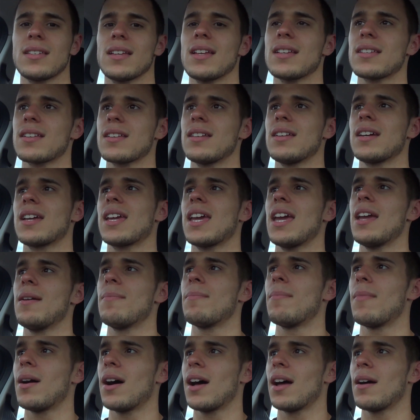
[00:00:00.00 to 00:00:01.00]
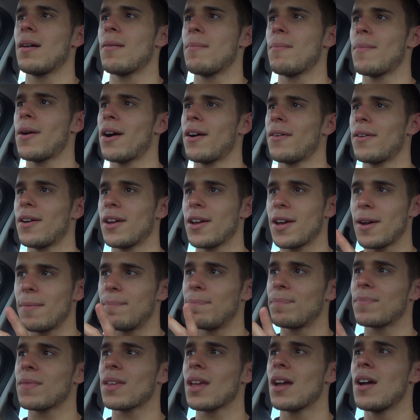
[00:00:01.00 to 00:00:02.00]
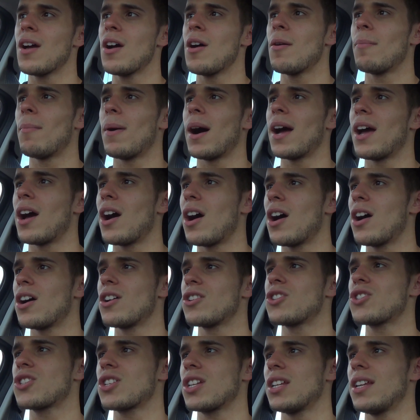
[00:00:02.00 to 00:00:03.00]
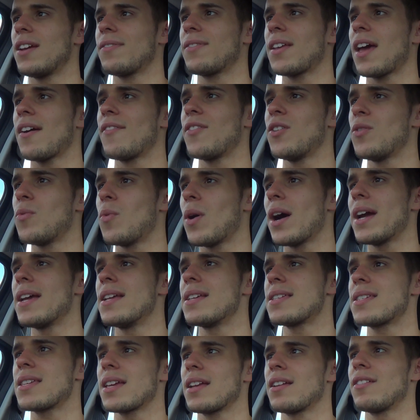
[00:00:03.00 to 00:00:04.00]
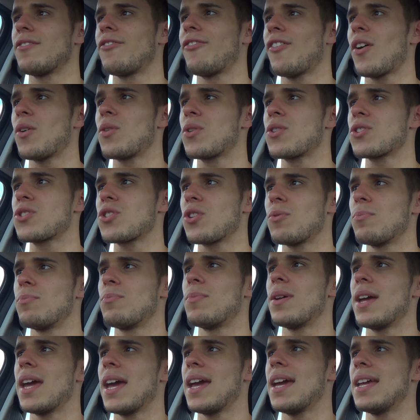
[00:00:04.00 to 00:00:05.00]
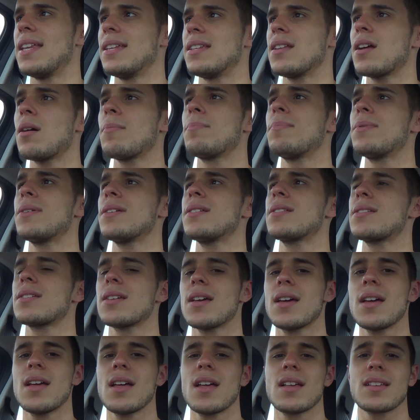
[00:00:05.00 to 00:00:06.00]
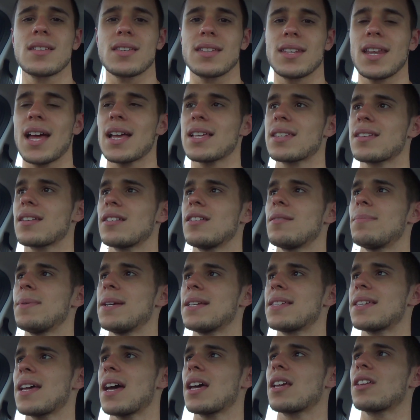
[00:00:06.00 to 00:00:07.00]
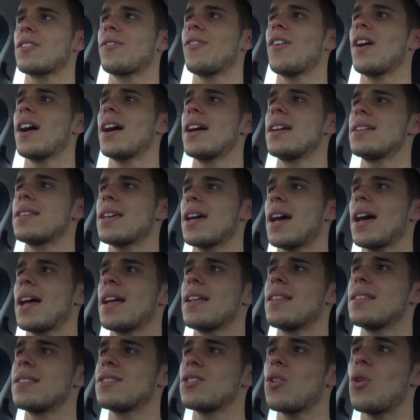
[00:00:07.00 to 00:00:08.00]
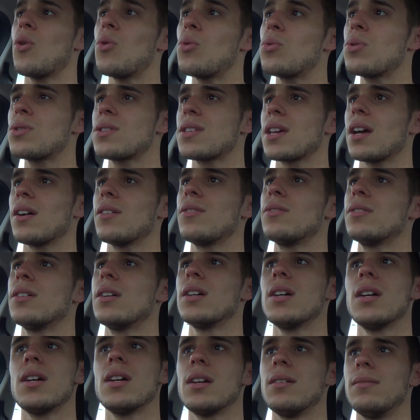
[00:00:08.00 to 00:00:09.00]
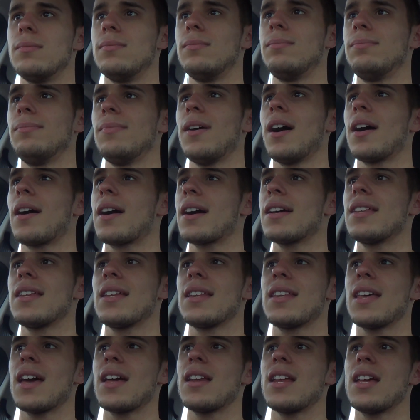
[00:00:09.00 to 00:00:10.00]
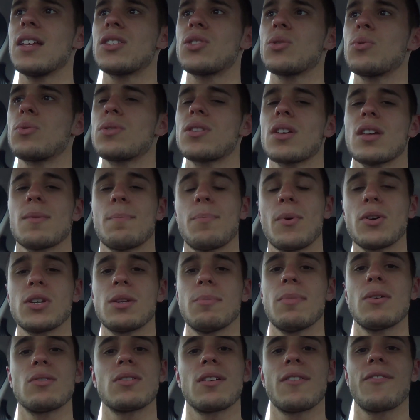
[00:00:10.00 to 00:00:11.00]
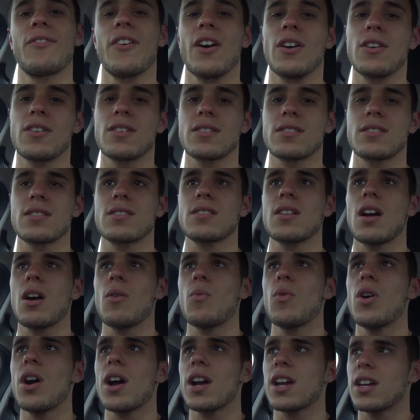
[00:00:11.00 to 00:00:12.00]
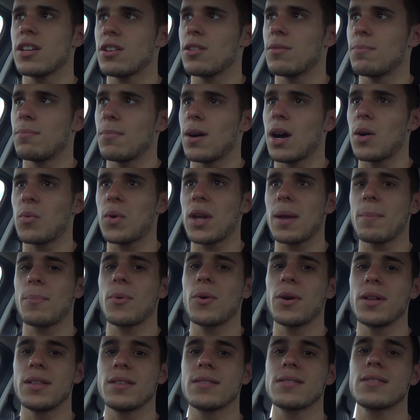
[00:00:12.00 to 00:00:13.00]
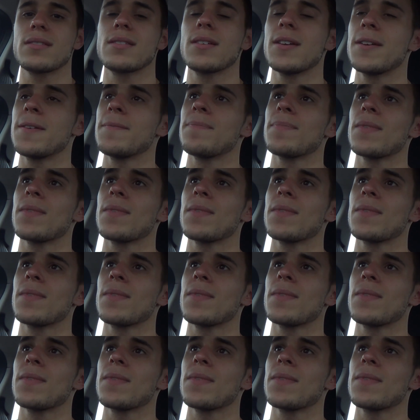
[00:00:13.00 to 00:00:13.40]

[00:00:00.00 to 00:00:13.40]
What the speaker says: So that's going to keep my urge to lift heavy weights and focus on hitting numbers. So that's going to be satisfied, and also I'm going to then, it's also bodybuilding focus, start working on my weak points.